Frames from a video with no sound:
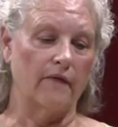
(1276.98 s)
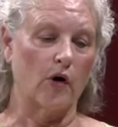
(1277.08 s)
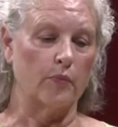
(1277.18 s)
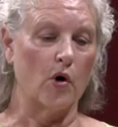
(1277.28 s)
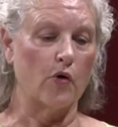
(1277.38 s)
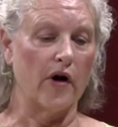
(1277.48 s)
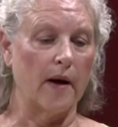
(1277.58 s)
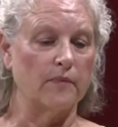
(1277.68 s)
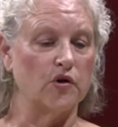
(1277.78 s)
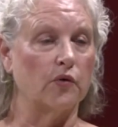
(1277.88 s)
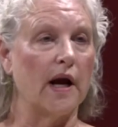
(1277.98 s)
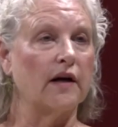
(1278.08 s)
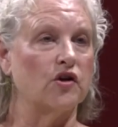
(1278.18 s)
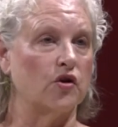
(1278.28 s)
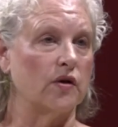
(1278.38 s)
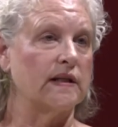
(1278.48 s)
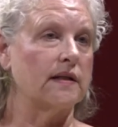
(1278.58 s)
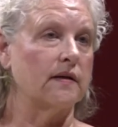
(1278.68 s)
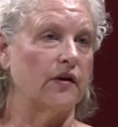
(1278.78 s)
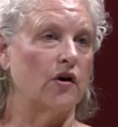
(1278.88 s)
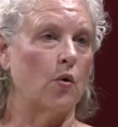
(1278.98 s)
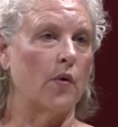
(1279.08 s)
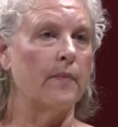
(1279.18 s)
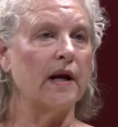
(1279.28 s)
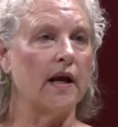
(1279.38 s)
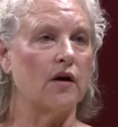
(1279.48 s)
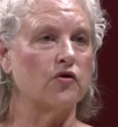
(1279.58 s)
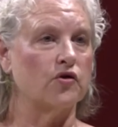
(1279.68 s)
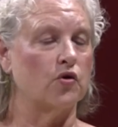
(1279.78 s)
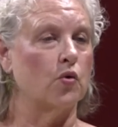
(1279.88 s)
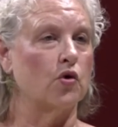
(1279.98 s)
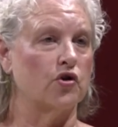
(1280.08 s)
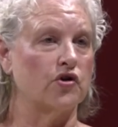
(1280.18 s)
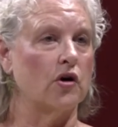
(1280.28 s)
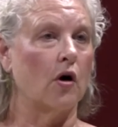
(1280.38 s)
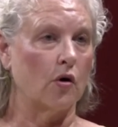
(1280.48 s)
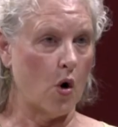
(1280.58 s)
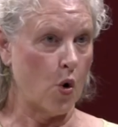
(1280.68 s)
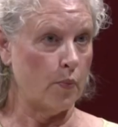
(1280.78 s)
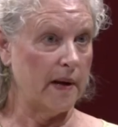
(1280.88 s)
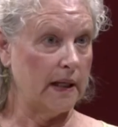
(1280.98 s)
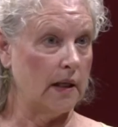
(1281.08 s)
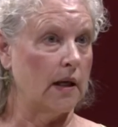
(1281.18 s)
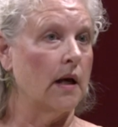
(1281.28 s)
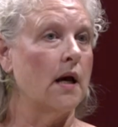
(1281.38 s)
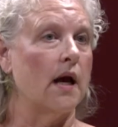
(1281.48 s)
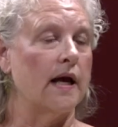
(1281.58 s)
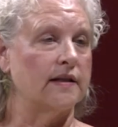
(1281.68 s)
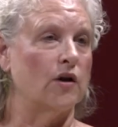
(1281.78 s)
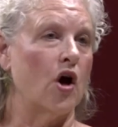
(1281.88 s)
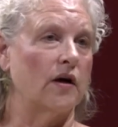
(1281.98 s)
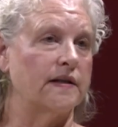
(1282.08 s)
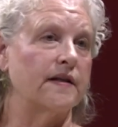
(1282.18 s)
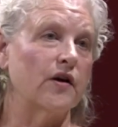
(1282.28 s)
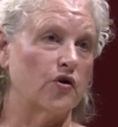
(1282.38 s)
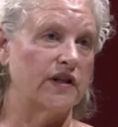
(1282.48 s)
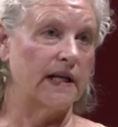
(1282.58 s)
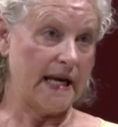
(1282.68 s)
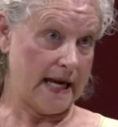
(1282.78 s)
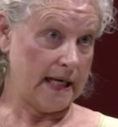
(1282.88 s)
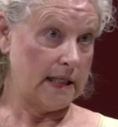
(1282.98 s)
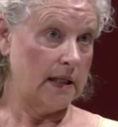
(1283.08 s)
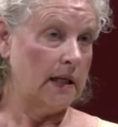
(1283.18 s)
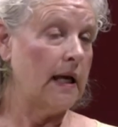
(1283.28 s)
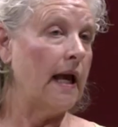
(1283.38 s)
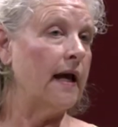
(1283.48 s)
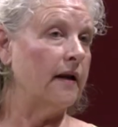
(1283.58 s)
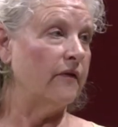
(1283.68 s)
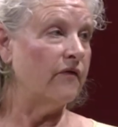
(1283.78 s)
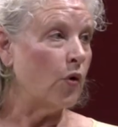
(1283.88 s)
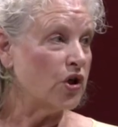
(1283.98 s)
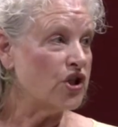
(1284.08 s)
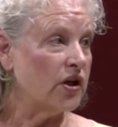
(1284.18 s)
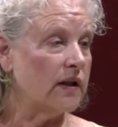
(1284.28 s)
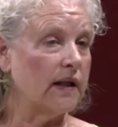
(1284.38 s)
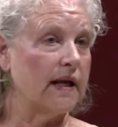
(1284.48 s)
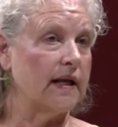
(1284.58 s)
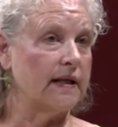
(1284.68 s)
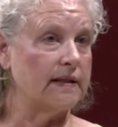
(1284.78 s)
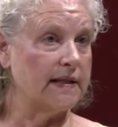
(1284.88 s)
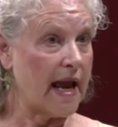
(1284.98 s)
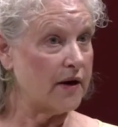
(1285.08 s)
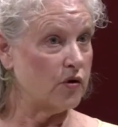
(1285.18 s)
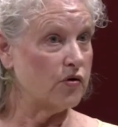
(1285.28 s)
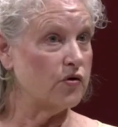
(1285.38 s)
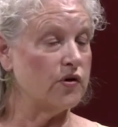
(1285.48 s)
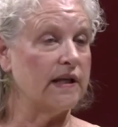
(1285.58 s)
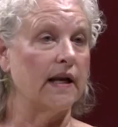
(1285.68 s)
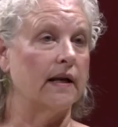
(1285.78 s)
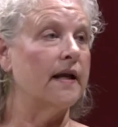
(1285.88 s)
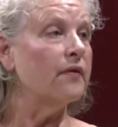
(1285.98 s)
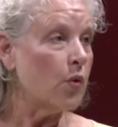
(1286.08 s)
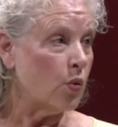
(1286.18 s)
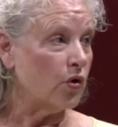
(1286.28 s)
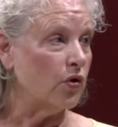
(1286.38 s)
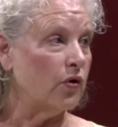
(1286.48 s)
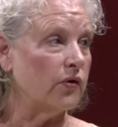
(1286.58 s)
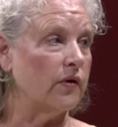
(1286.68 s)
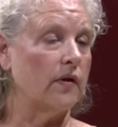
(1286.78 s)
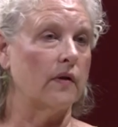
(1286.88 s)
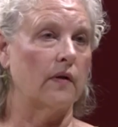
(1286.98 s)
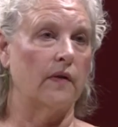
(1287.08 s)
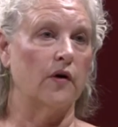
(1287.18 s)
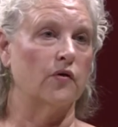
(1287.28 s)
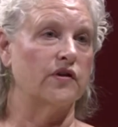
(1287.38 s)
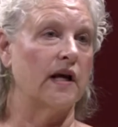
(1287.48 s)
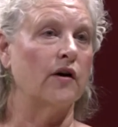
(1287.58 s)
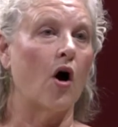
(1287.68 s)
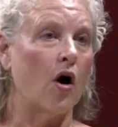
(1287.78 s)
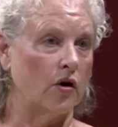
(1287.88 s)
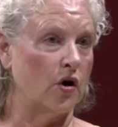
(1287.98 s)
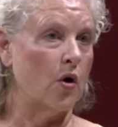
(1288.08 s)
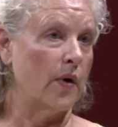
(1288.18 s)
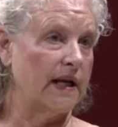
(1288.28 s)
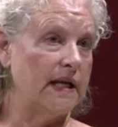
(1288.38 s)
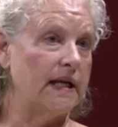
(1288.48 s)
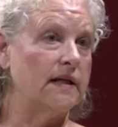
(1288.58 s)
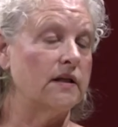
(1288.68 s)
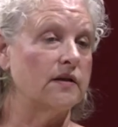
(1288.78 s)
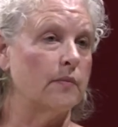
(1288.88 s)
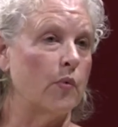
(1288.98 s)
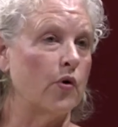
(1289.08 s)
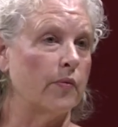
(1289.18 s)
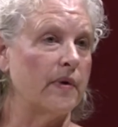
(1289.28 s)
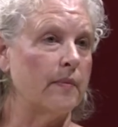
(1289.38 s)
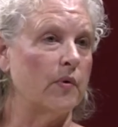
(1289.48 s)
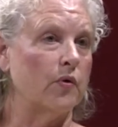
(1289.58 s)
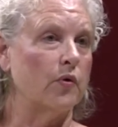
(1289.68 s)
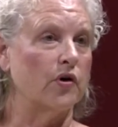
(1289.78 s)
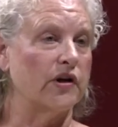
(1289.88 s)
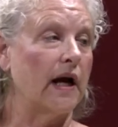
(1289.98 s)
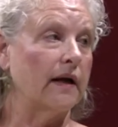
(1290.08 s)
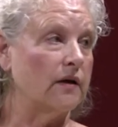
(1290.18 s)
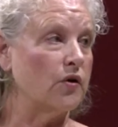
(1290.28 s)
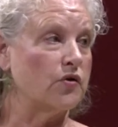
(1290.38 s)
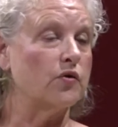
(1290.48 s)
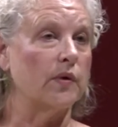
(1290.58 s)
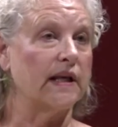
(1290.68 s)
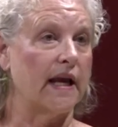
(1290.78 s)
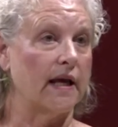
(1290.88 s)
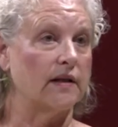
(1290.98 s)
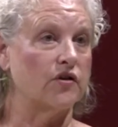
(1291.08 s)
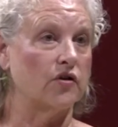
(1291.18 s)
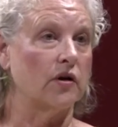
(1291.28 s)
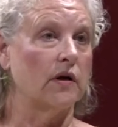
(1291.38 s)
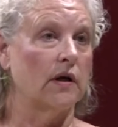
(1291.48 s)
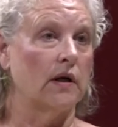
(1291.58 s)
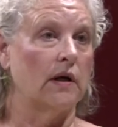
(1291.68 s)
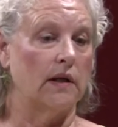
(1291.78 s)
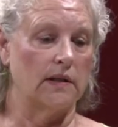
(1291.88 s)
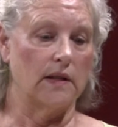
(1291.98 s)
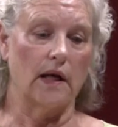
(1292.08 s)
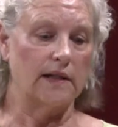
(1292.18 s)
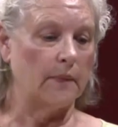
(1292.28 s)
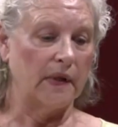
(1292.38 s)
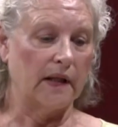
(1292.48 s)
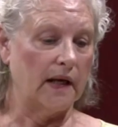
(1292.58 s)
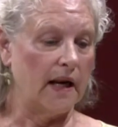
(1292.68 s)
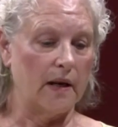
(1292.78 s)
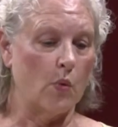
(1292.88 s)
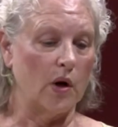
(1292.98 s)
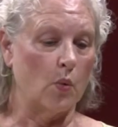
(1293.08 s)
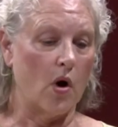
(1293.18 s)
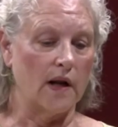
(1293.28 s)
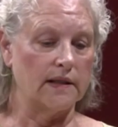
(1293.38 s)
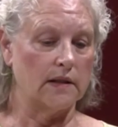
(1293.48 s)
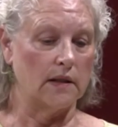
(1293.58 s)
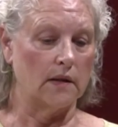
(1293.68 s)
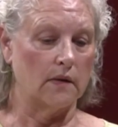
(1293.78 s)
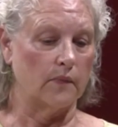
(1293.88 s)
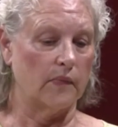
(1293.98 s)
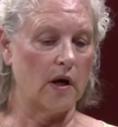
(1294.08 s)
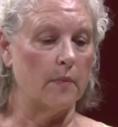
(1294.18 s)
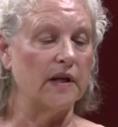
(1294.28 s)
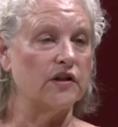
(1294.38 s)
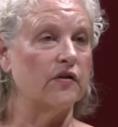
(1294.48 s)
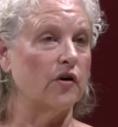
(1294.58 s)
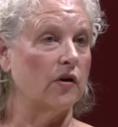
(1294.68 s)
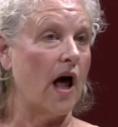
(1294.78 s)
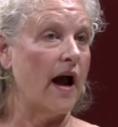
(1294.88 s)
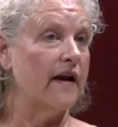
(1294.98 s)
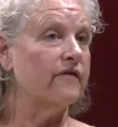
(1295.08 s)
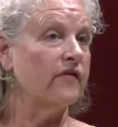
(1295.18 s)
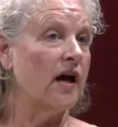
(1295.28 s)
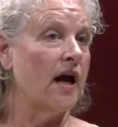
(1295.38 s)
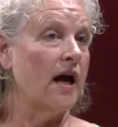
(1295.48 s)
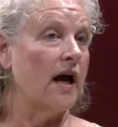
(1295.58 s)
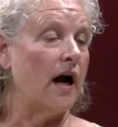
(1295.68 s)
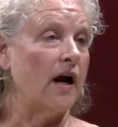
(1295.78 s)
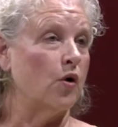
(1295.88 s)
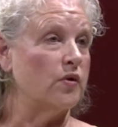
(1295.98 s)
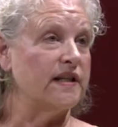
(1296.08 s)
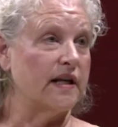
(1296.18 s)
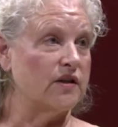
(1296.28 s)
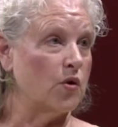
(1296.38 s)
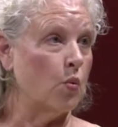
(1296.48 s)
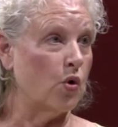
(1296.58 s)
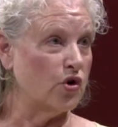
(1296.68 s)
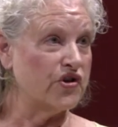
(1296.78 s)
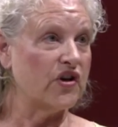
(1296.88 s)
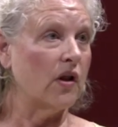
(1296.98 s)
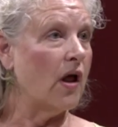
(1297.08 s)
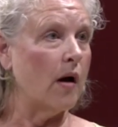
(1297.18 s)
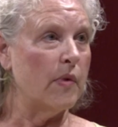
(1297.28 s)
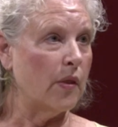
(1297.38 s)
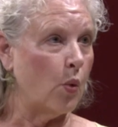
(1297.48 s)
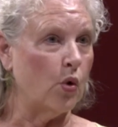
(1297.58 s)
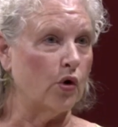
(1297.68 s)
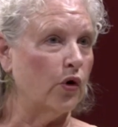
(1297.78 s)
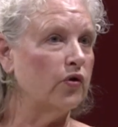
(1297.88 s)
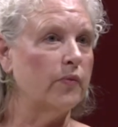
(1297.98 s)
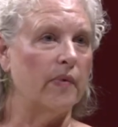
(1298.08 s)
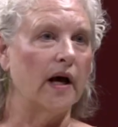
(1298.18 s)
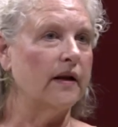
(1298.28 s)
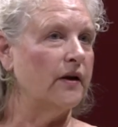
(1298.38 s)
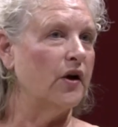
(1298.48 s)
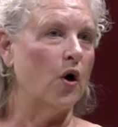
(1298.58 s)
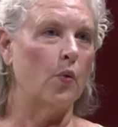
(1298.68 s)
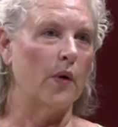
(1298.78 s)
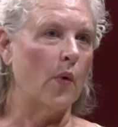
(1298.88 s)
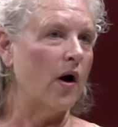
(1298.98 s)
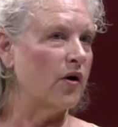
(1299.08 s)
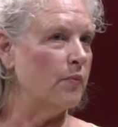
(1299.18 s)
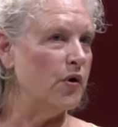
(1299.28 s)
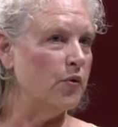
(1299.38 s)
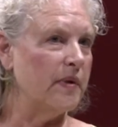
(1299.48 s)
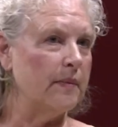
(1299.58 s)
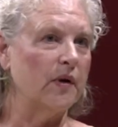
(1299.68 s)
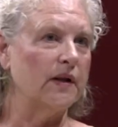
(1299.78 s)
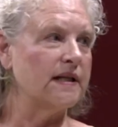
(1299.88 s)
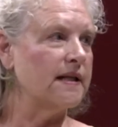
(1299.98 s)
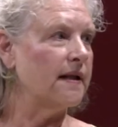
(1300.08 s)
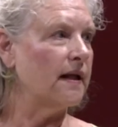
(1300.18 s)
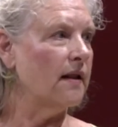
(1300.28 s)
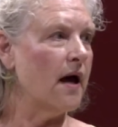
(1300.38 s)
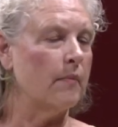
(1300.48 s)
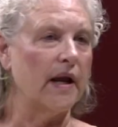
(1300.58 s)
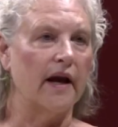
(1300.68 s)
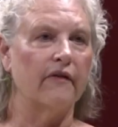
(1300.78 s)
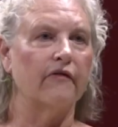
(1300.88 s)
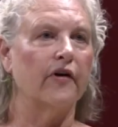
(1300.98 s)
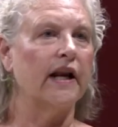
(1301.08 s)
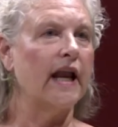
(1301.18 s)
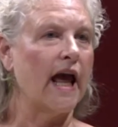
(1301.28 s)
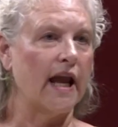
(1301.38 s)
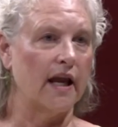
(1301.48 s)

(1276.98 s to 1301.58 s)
of our program director, is, you know, WomenCare's doors are open mm-hmm. as long as there's a need. And unfortunately, in Santa Cruz and in the world, mm-hmm. there's an ongoing need to support people who are diagnosed with cancer. Yeah. It's not something that anyone wants to come into their life. I always say it's the worst club in the world, but, you know, we welcome new people into the club mm-hmm. every day.